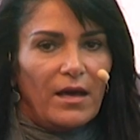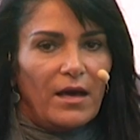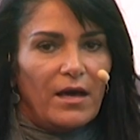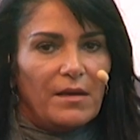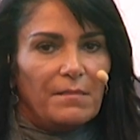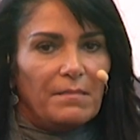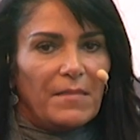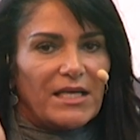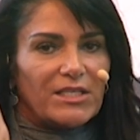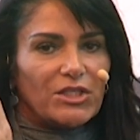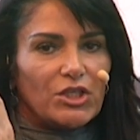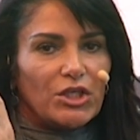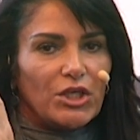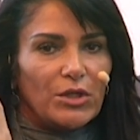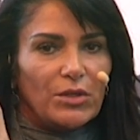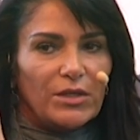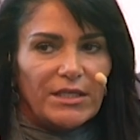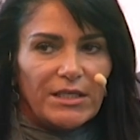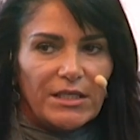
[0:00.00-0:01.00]
and
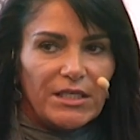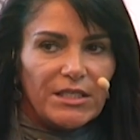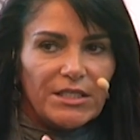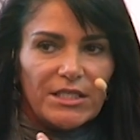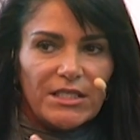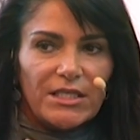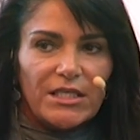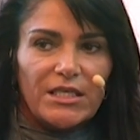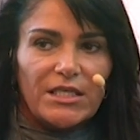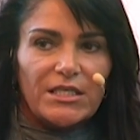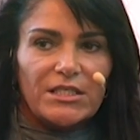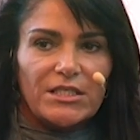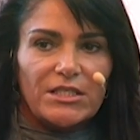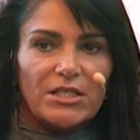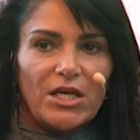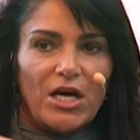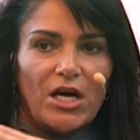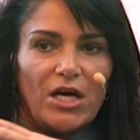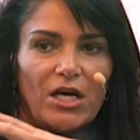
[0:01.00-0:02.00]
masculinity is
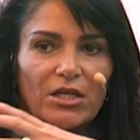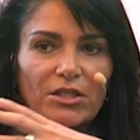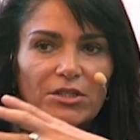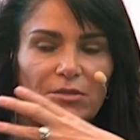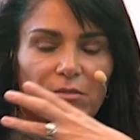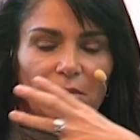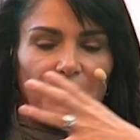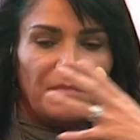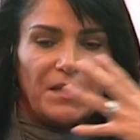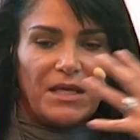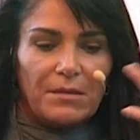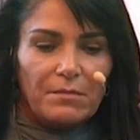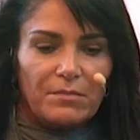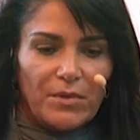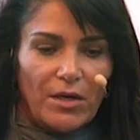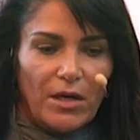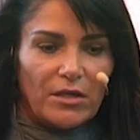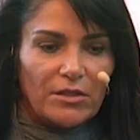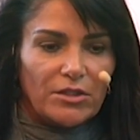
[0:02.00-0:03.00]
not being
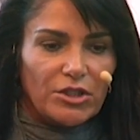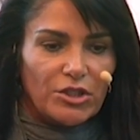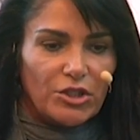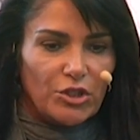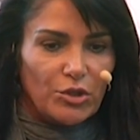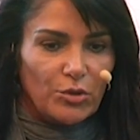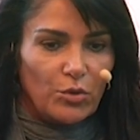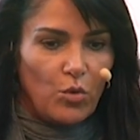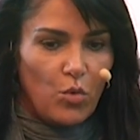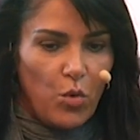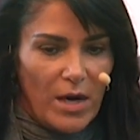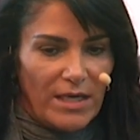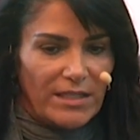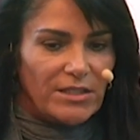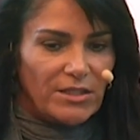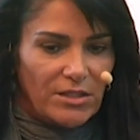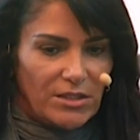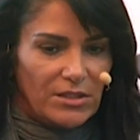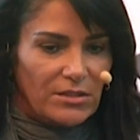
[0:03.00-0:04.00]
brought to
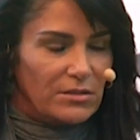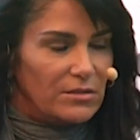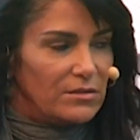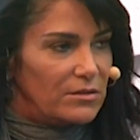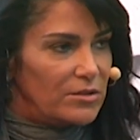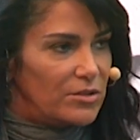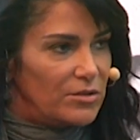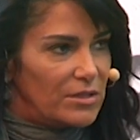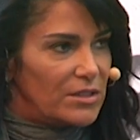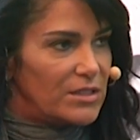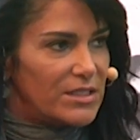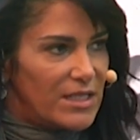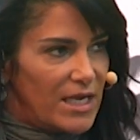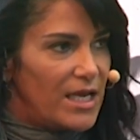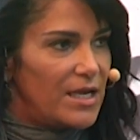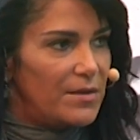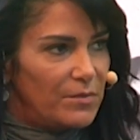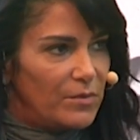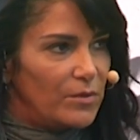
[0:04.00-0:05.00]
question to the
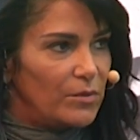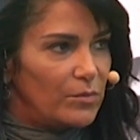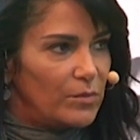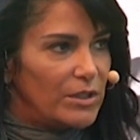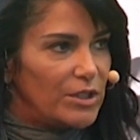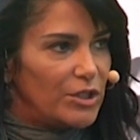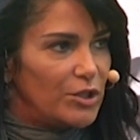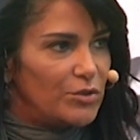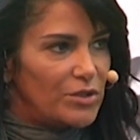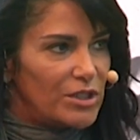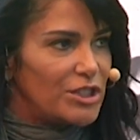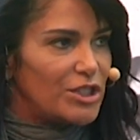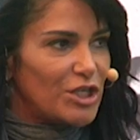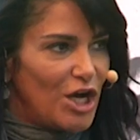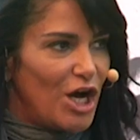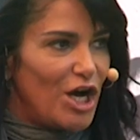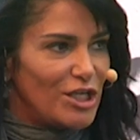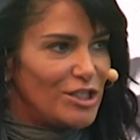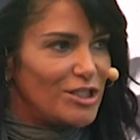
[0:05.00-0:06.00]
table when you
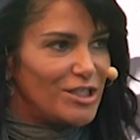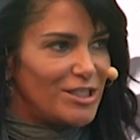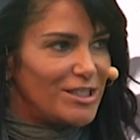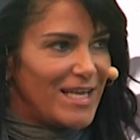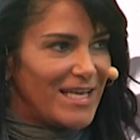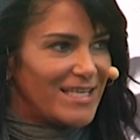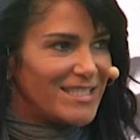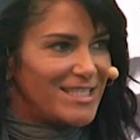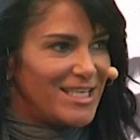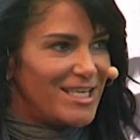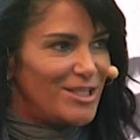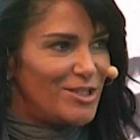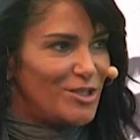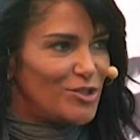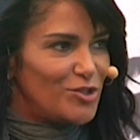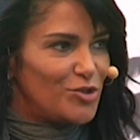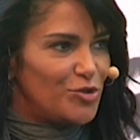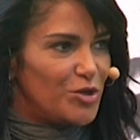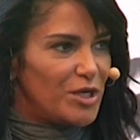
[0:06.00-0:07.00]
discuss the sex
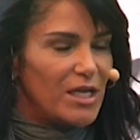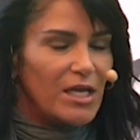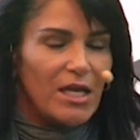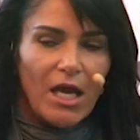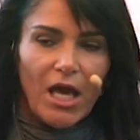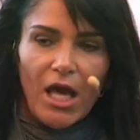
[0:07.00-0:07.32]
industry,